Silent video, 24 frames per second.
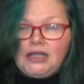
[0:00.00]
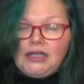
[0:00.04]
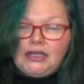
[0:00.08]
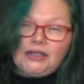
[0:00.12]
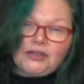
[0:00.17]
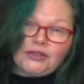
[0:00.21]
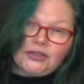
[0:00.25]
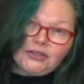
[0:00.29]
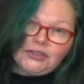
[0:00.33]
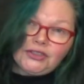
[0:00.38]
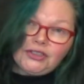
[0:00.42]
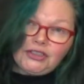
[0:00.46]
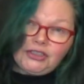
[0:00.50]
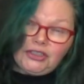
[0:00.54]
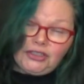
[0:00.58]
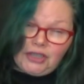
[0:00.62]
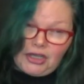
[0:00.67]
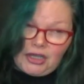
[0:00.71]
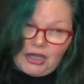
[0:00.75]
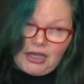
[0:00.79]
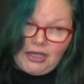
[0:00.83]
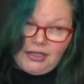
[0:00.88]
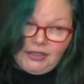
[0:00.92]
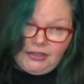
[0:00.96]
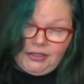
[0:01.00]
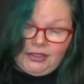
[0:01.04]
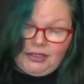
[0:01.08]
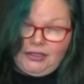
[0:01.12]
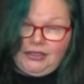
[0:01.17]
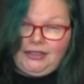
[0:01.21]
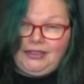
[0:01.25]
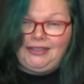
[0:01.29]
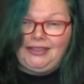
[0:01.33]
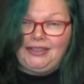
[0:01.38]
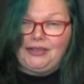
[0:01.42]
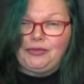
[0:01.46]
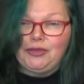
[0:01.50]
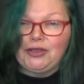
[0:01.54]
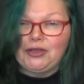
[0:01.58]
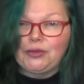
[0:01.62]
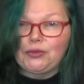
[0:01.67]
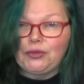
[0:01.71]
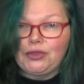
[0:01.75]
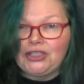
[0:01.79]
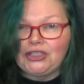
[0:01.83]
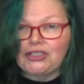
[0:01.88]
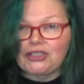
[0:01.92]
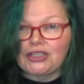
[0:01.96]
Now, there's a lot
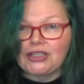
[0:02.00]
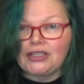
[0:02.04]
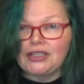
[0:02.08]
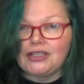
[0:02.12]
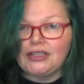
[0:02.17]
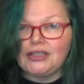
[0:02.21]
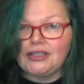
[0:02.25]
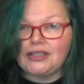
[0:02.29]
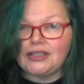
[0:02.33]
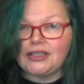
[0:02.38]
about Ouija